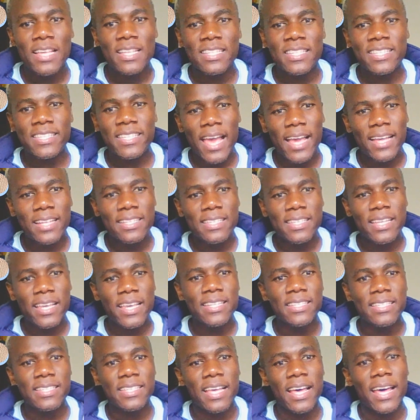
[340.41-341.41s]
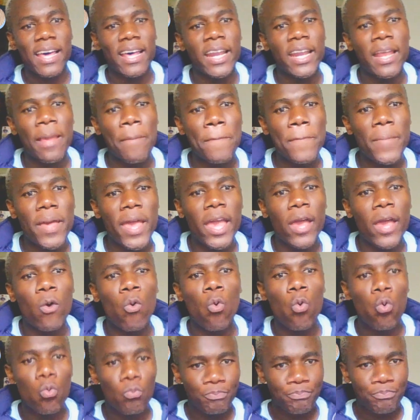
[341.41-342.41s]
Sex is
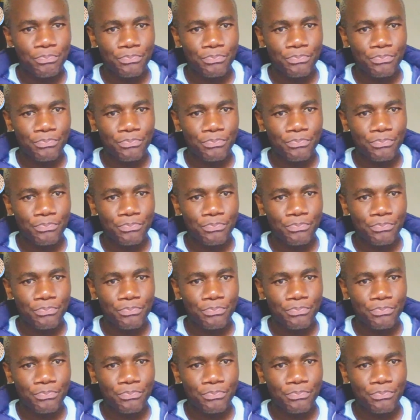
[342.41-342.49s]
rimbeu.